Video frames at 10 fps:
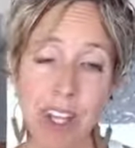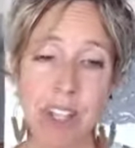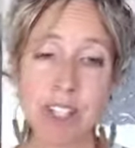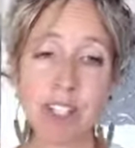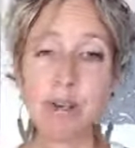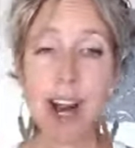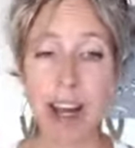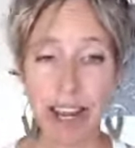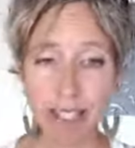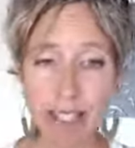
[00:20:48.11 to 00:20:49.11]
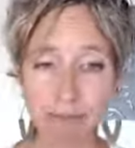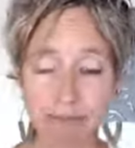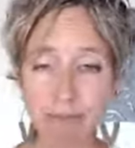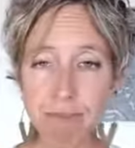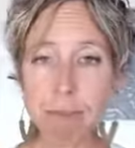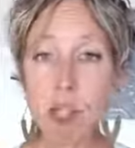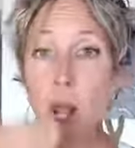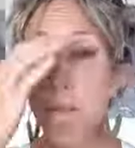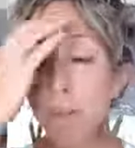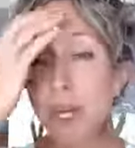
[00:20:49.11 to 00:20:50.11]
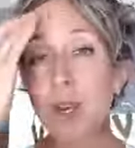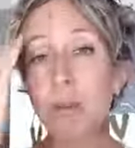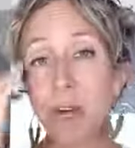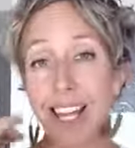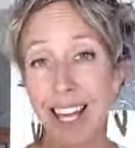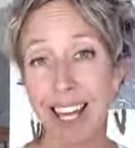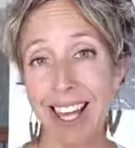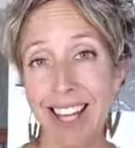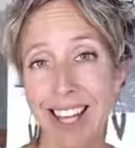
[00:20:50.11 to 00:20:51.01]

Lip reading: So goddess, be willing